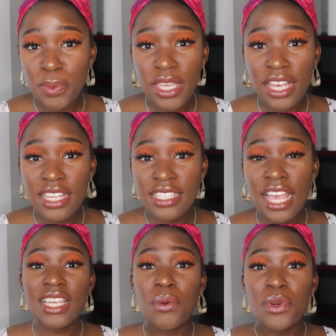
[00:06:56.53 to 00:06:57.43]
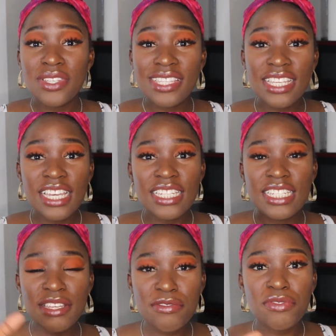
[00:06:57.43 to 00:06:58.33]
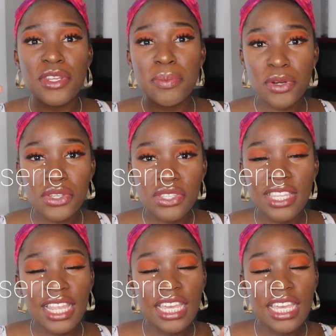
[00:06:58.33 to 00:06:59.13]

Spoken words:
because it's like we're seeing a different person.